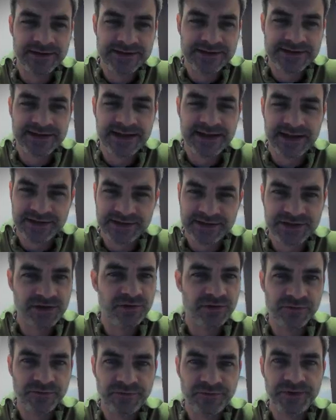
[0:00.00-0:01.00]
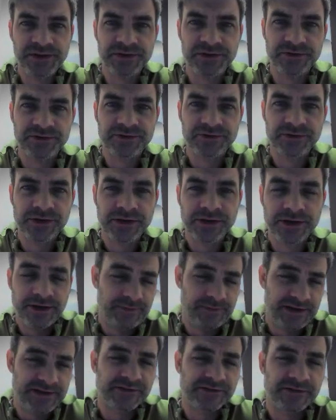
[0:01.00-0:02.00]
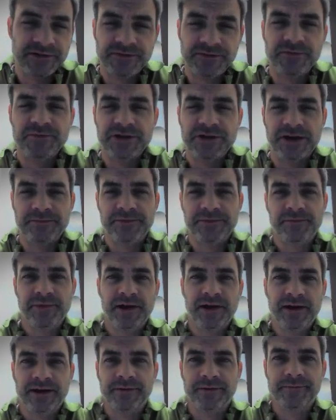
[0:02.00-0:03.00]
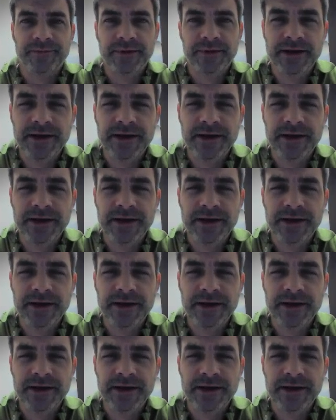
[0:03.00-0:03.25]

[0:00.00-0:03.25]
status code field, basically from top to bottom.